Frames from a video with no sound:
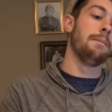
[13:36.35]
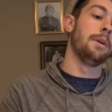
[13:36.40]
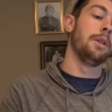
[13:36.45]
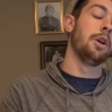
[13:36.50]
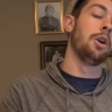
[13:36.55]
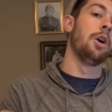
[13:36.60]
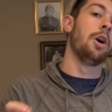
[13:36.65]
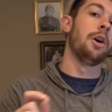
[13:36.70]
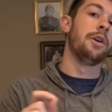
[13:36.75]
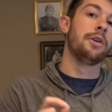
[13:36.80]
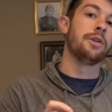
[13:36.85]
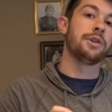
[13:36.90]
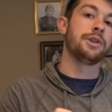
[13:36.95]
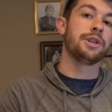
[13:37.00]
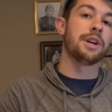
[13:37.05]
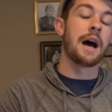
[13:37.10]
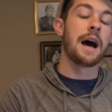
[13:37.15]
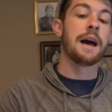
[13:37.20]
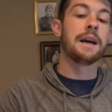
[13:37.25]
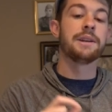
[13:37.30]
a little
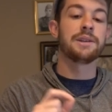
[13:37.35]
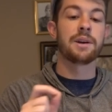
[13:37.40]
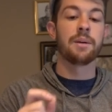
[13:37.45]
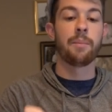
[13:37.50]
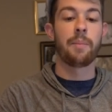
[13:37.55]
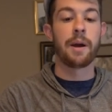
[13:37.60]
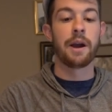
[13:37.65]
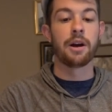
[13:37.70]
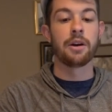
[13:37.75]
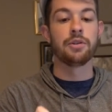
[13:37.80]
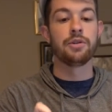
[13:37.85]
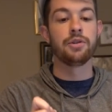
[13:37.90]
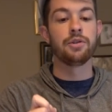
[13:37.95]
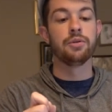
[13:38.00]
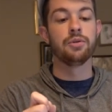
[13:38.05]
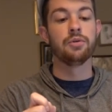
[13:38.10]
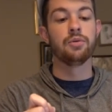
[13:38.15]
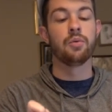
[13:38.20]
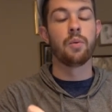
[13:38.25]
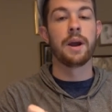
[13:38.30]
undersized compared
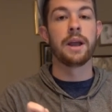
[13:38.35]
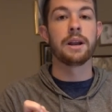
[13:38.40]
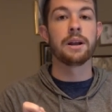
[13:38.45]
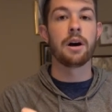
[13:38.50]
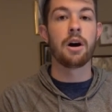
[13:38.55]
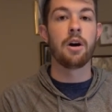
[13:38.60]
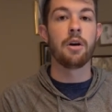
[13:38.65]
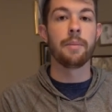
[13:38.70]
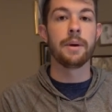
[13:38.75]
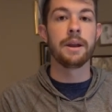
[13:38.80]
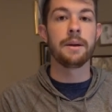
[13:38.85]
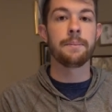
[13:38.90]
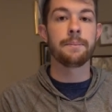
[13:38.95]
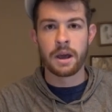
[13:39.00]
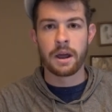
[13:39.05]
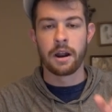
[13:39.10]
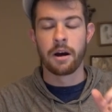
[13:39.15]
to Wayne Gallman.